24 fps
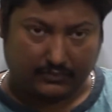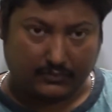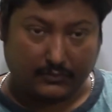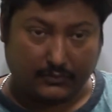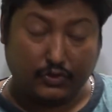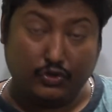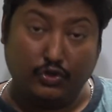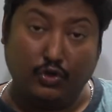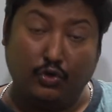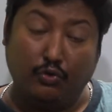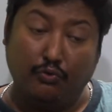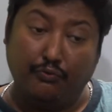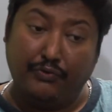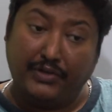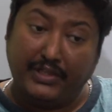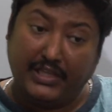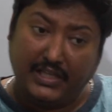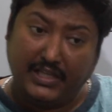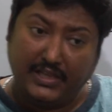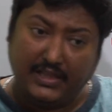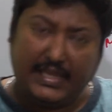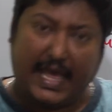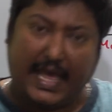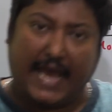So
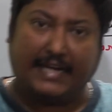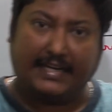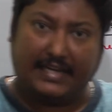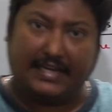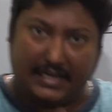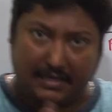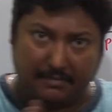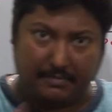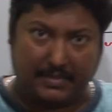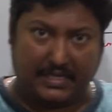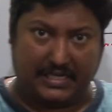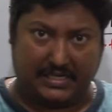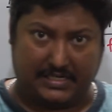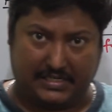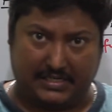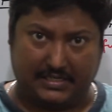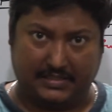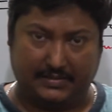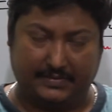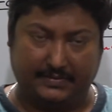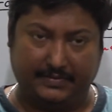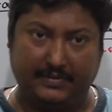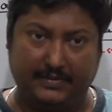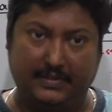within that limit,
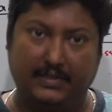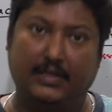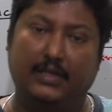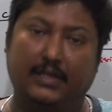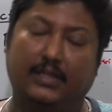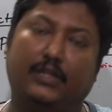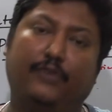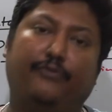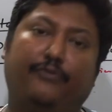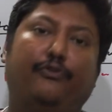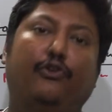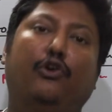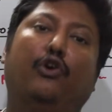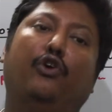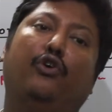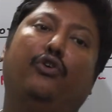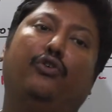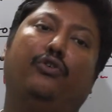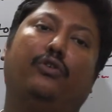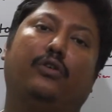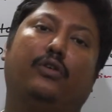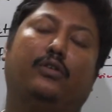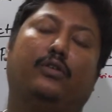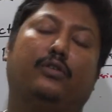the
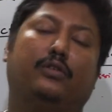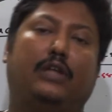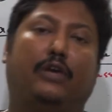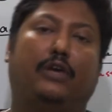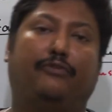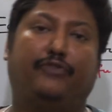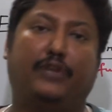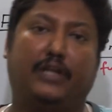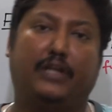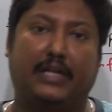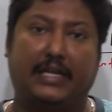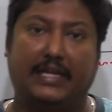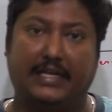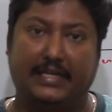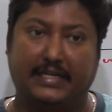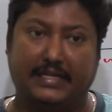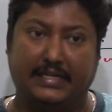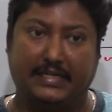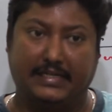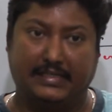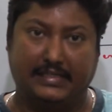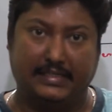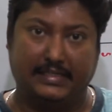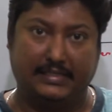flow definitely
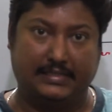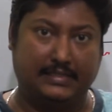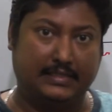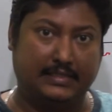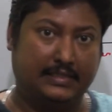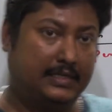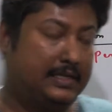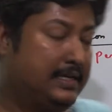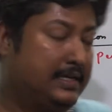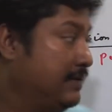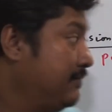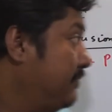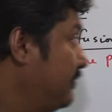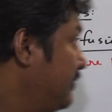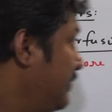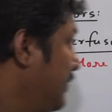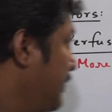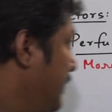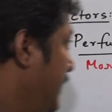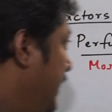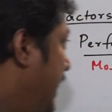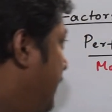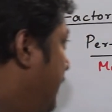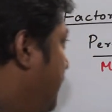increases.
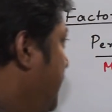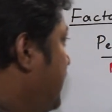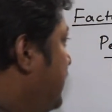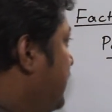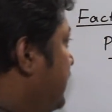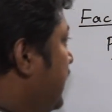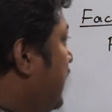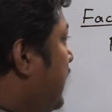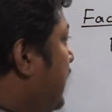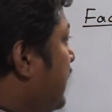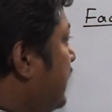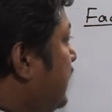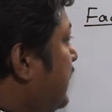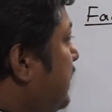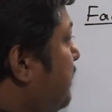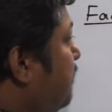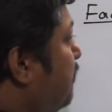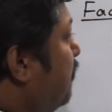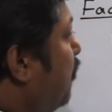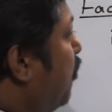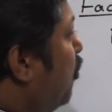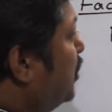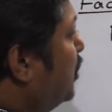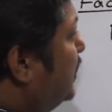That means the
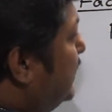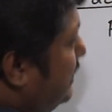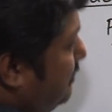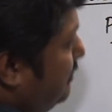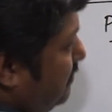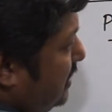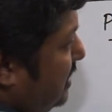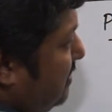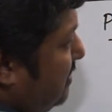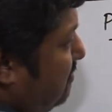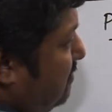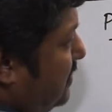more CVF